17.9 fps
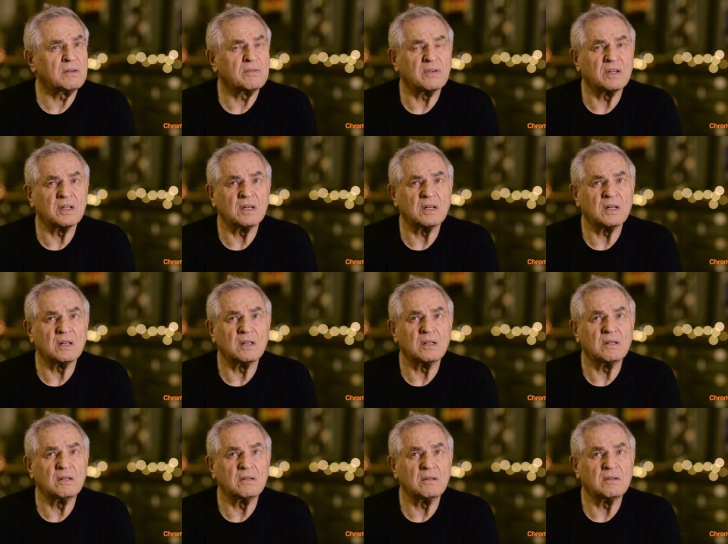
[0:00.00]
of it,
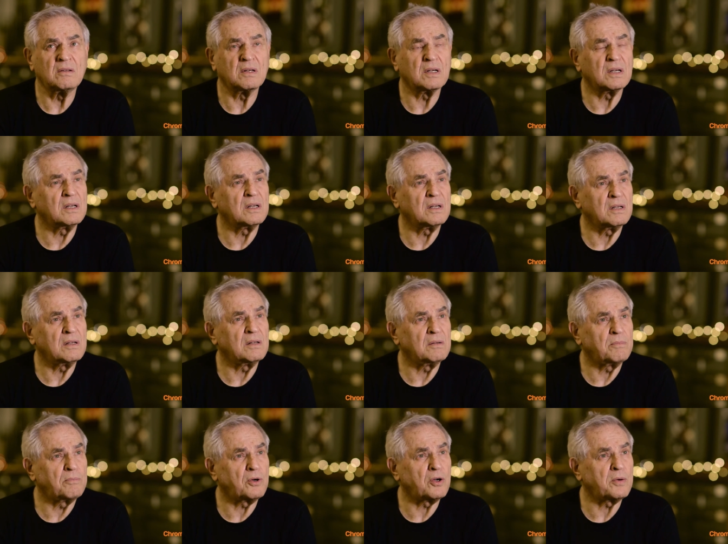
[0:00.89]
is the
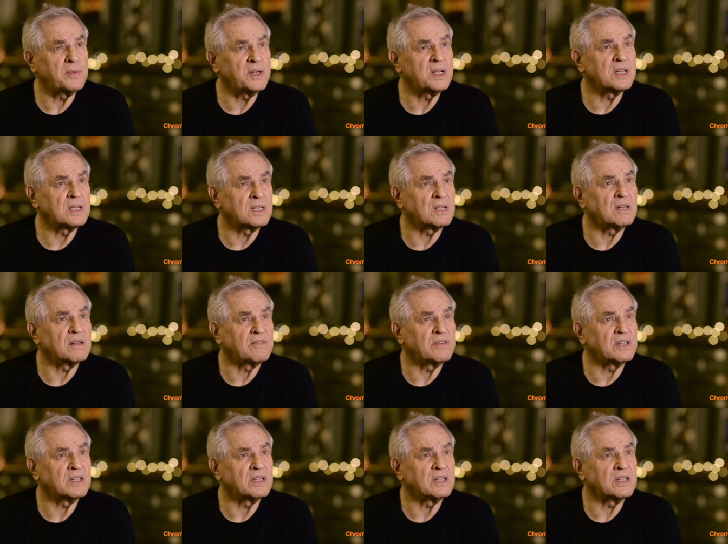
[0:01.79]
permanence of